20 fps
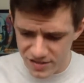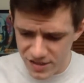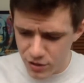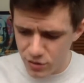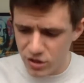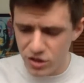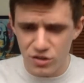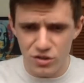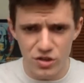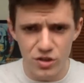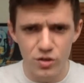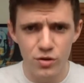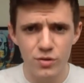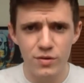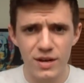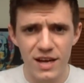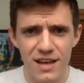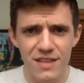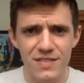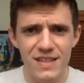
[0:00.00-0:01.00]
that you could do
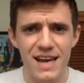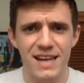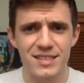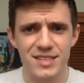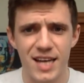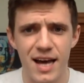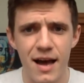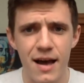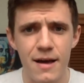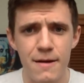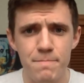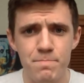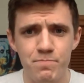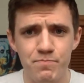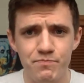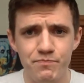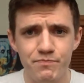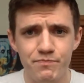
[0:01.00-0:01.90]
in that time,